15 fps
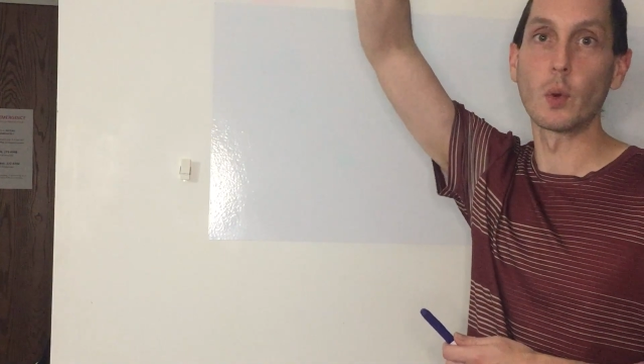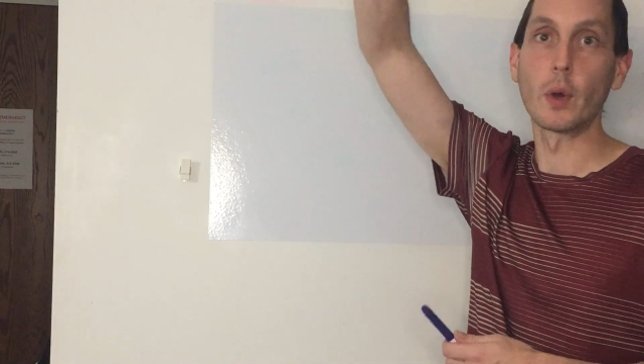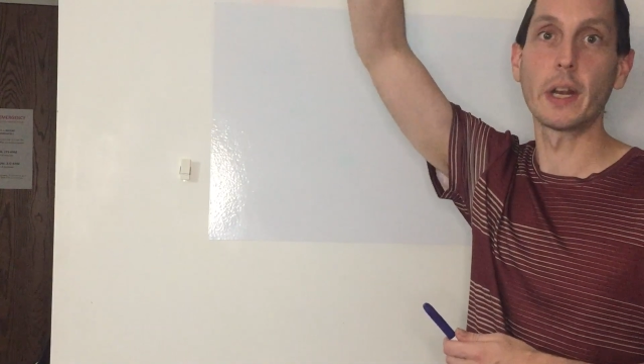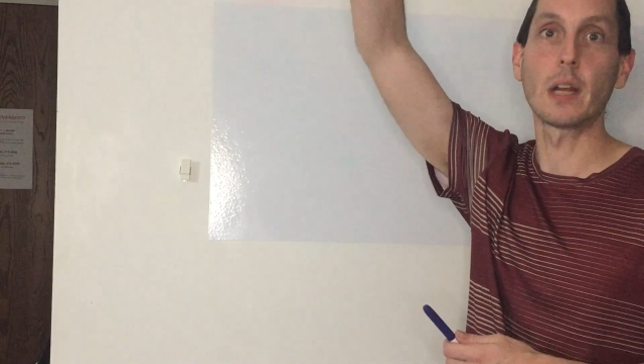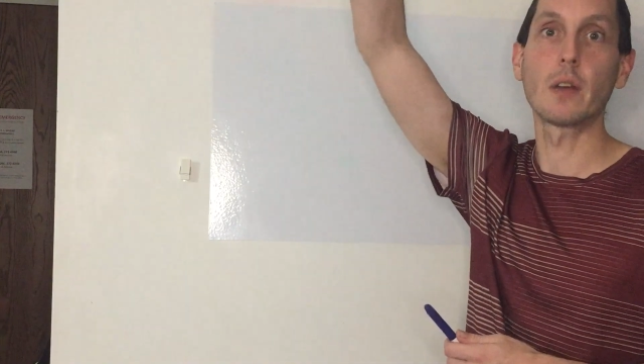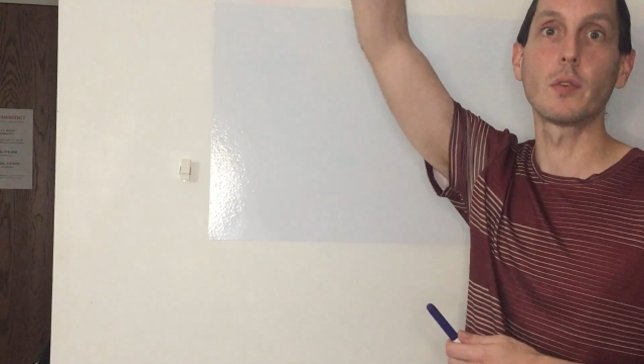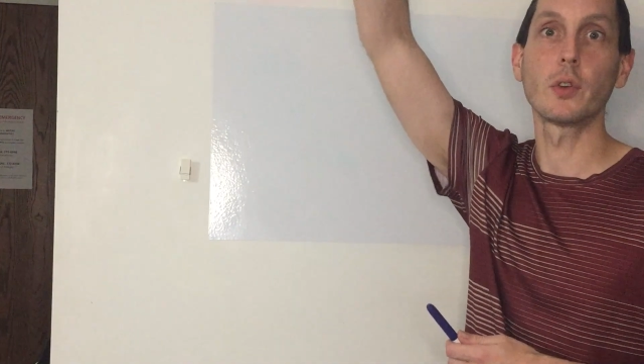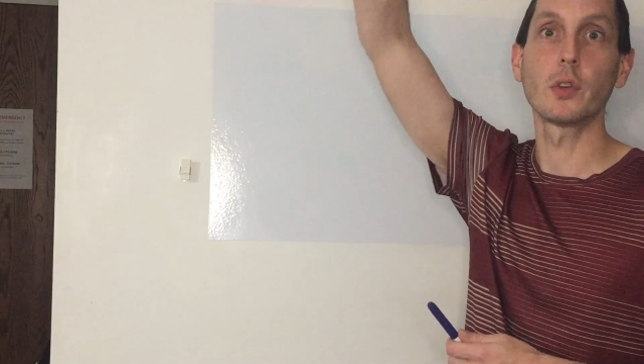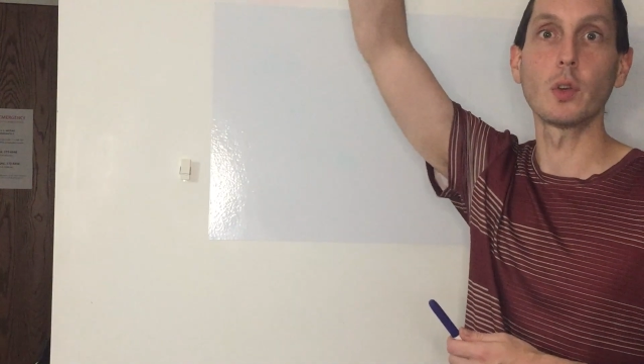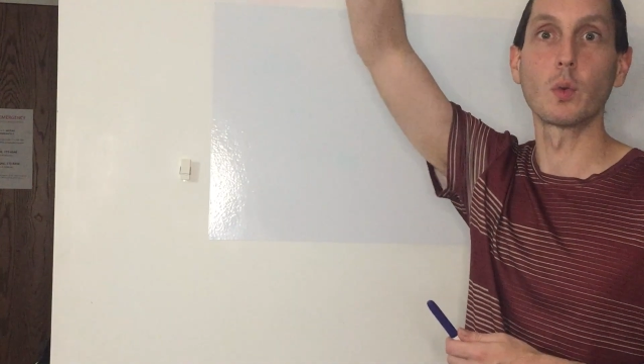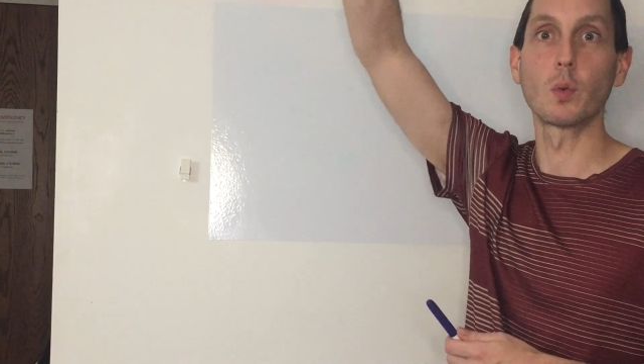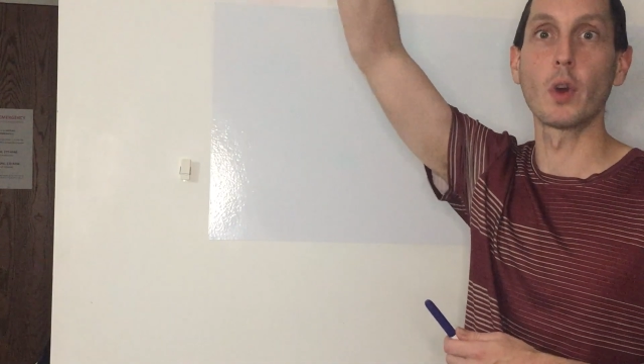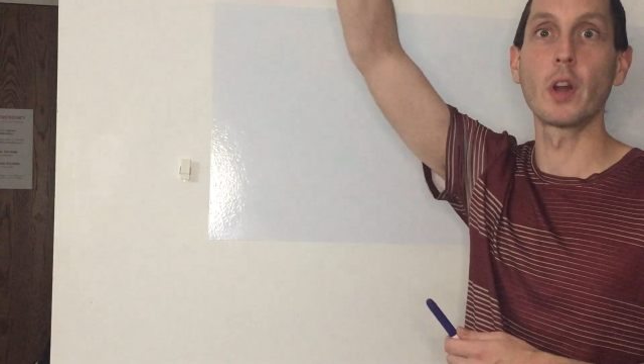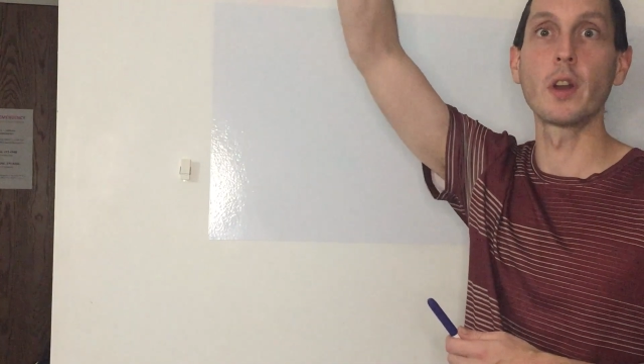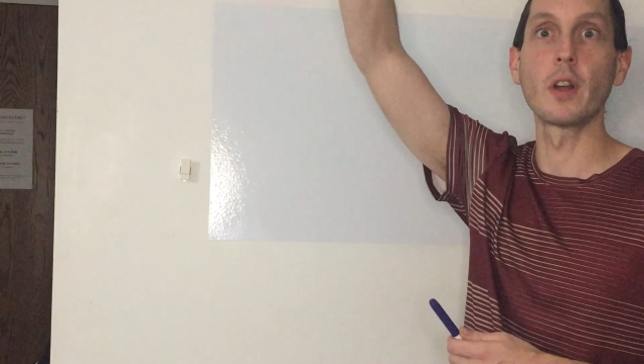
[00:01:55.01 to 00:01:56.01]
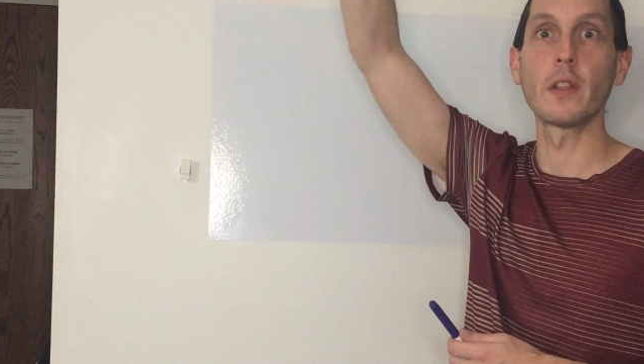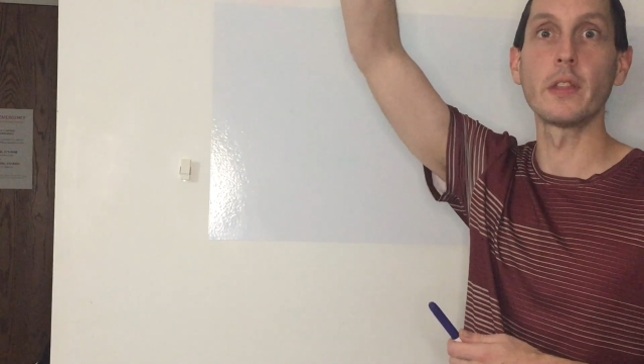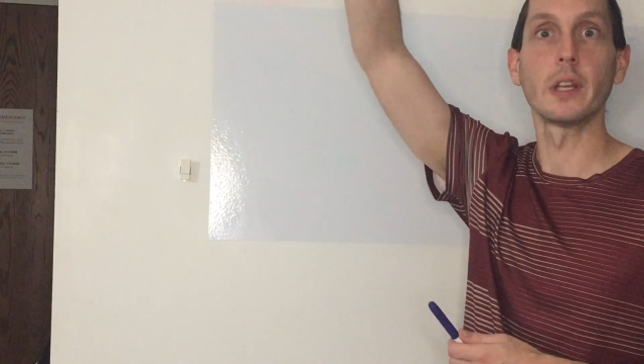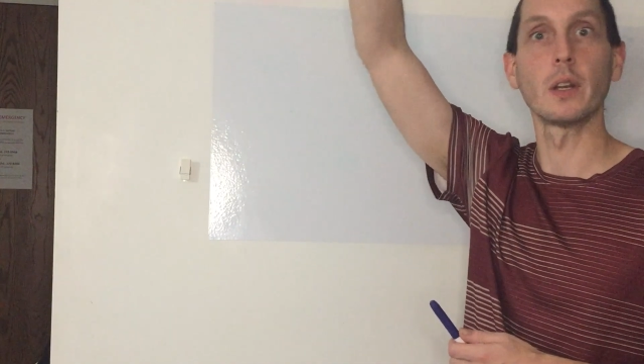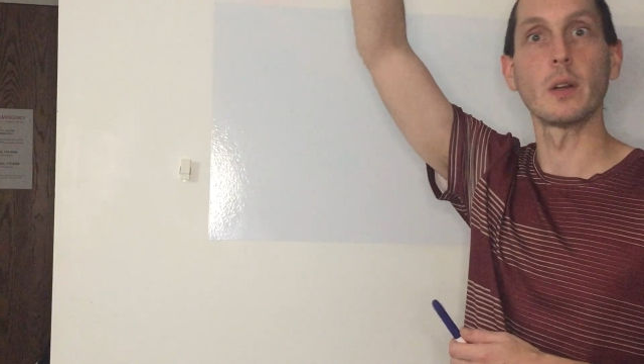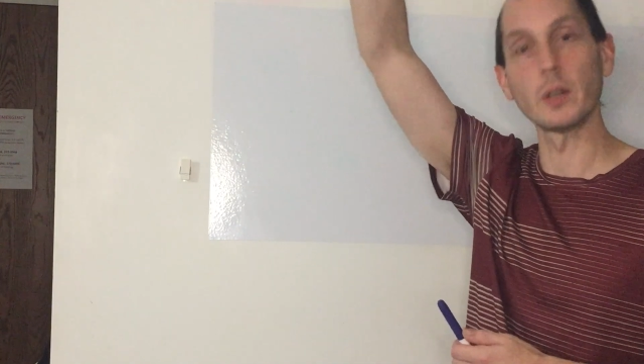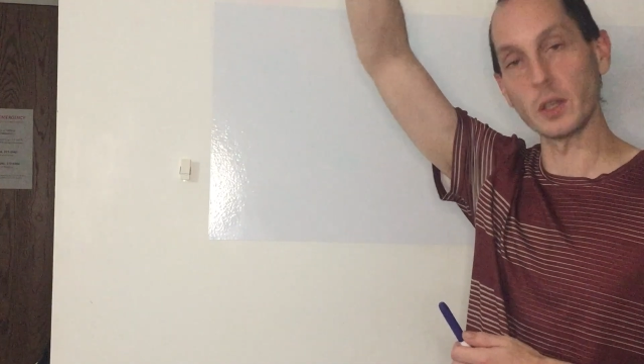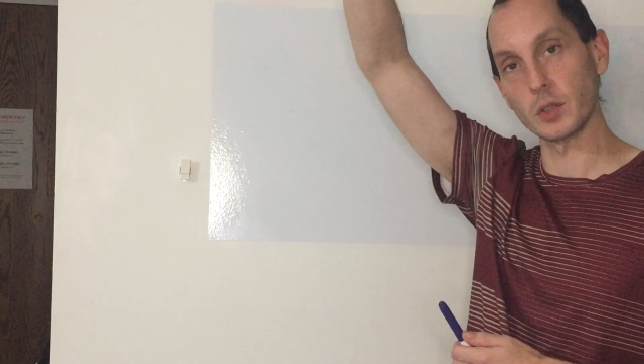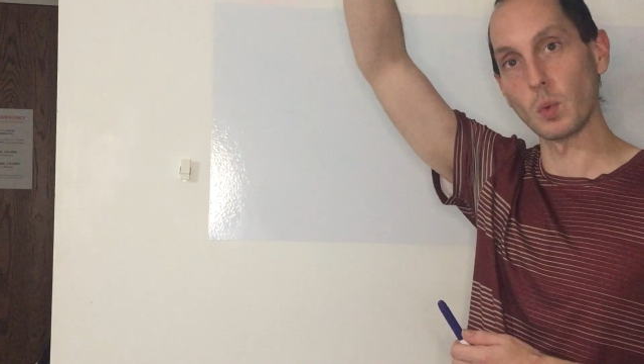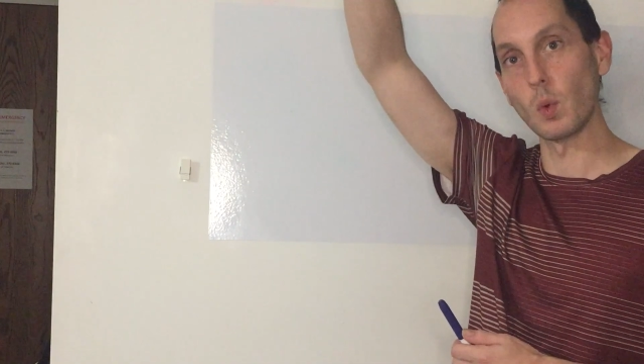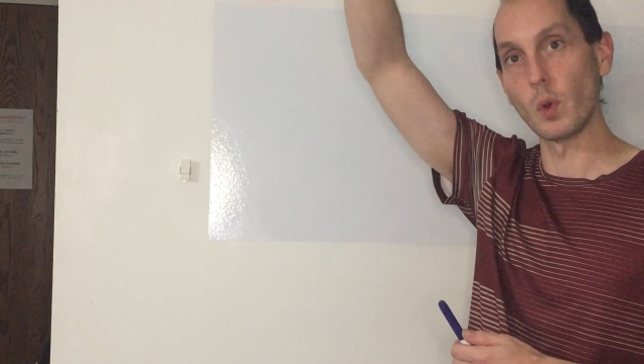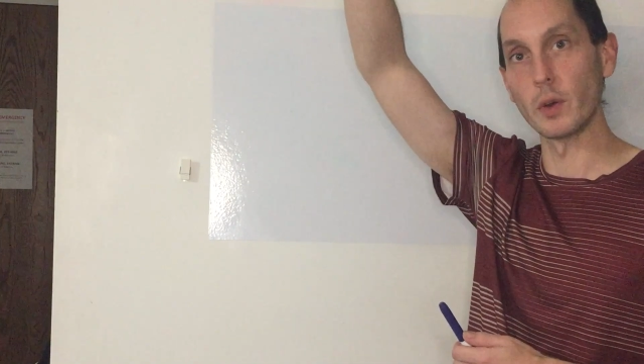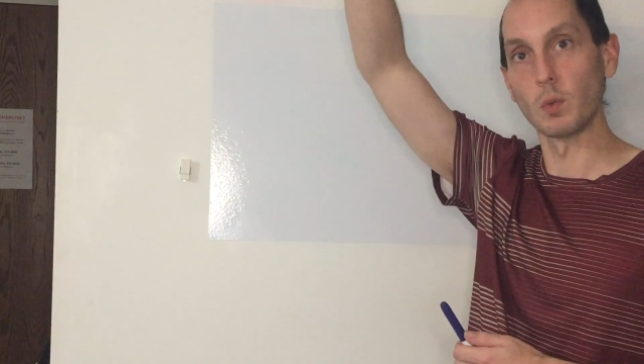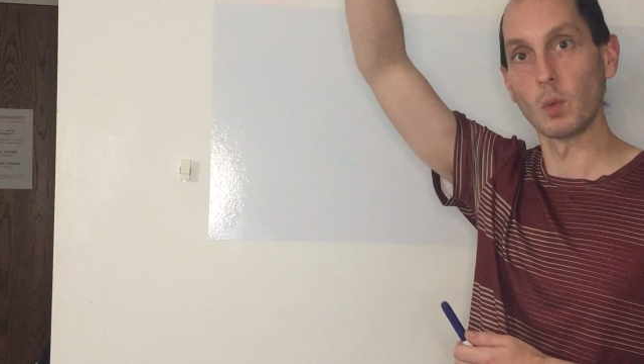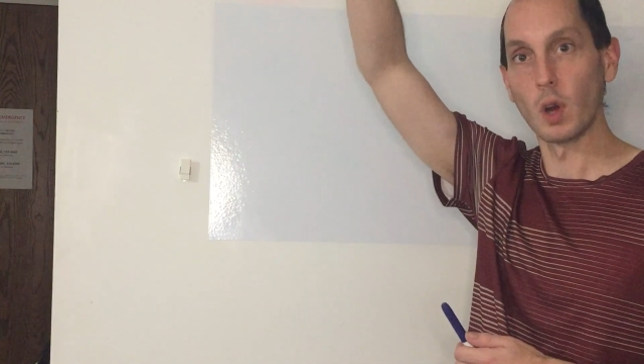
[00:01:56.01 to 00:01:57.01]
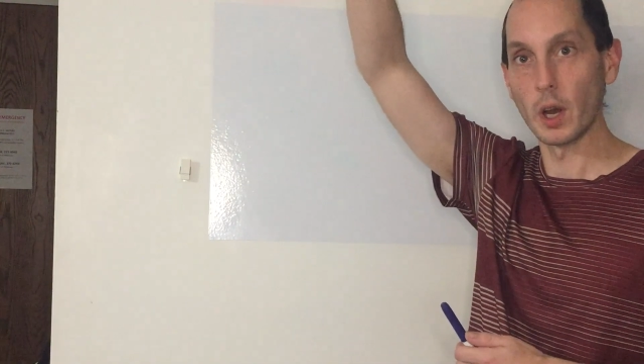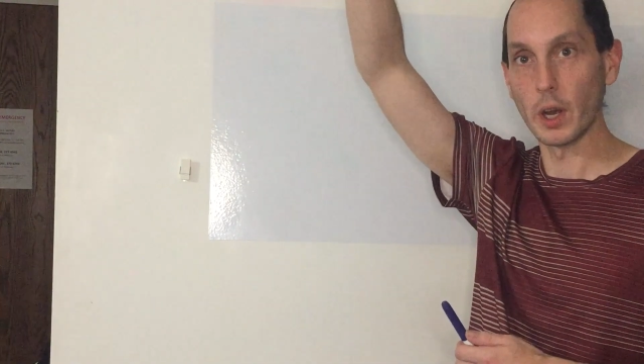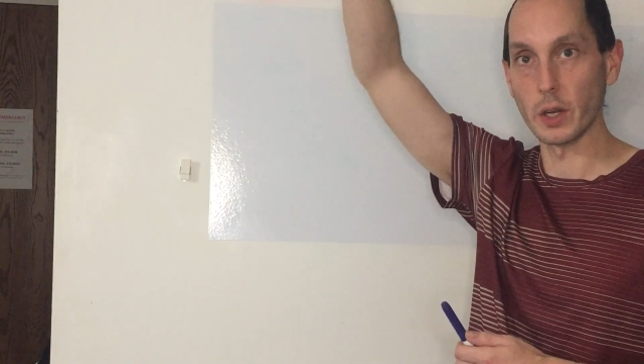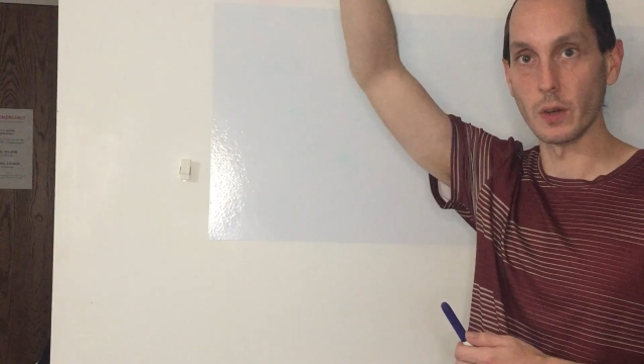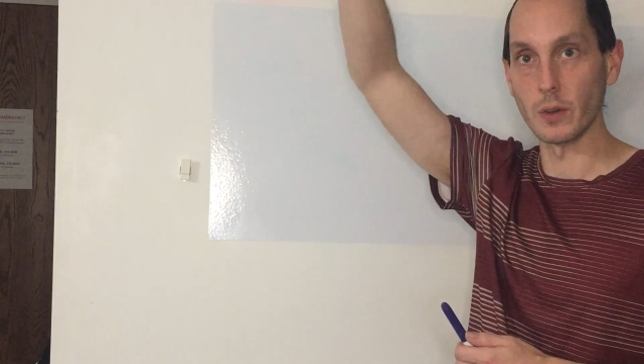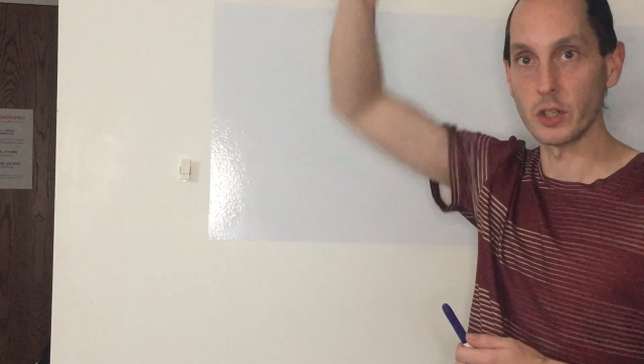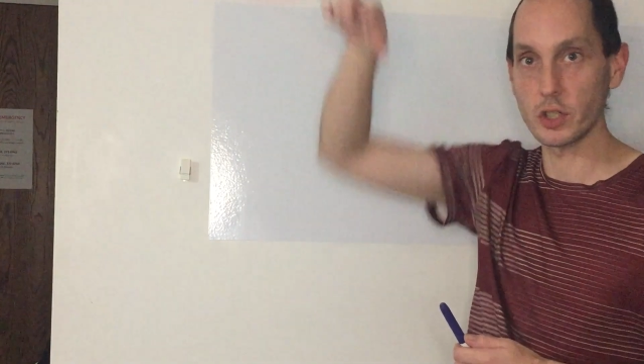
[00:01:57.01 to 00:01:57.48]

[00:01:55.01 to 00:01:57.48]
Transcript: whatever you run on there is one wire.